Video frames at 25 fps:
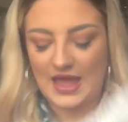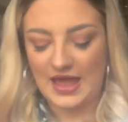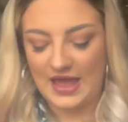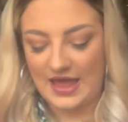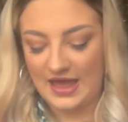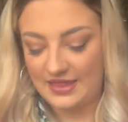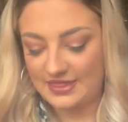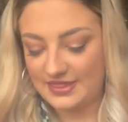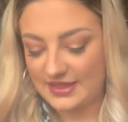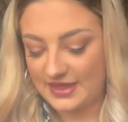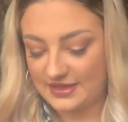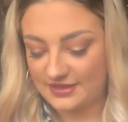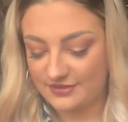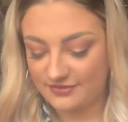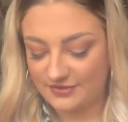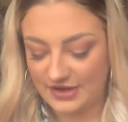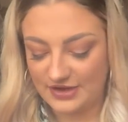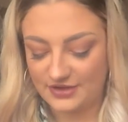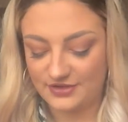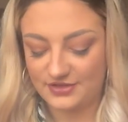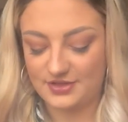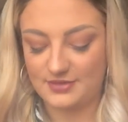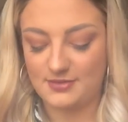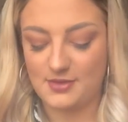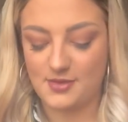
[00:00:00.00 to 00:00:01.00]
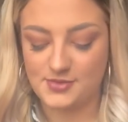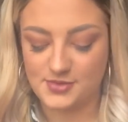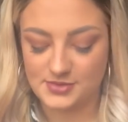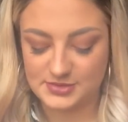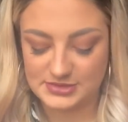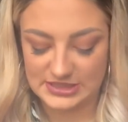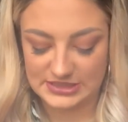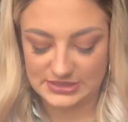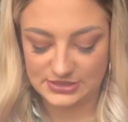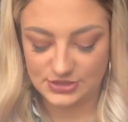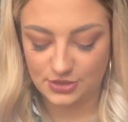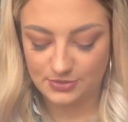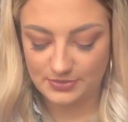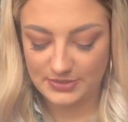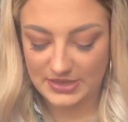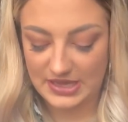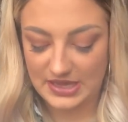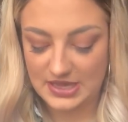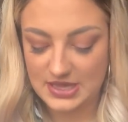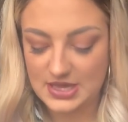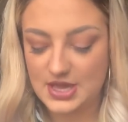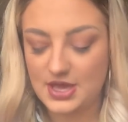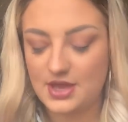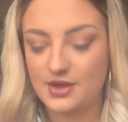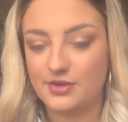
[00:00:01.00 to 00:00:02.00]
and then the final thing my mum and dad got
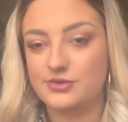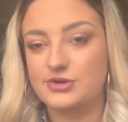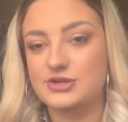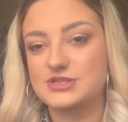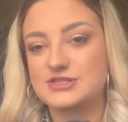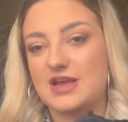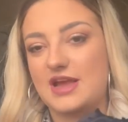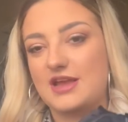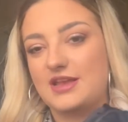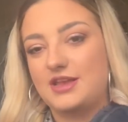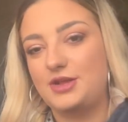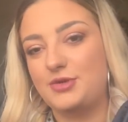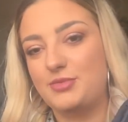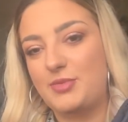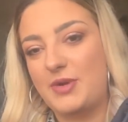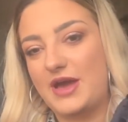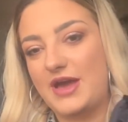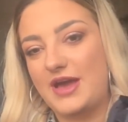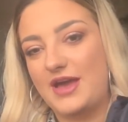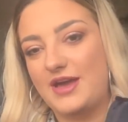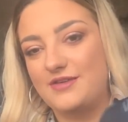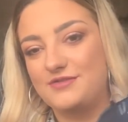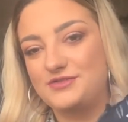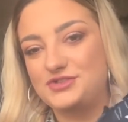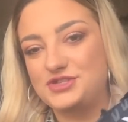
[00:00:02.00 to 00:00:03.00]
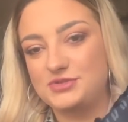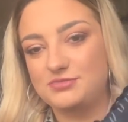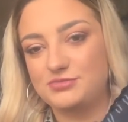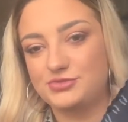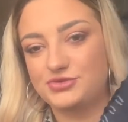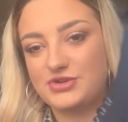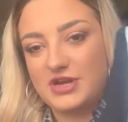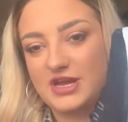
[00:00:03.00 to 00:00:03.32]
me was a new pair of gym